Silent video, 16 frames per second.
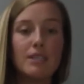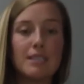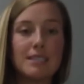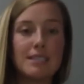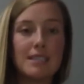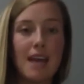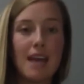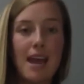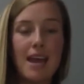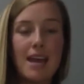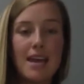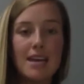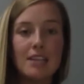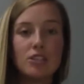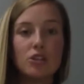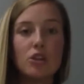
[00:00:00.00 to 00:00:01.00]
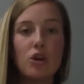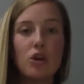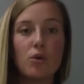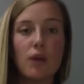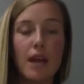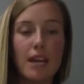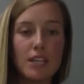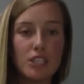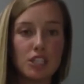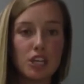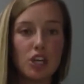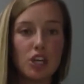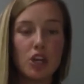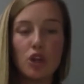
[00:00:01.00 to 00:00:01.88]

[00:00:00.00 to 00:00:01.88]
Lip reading: to say is location.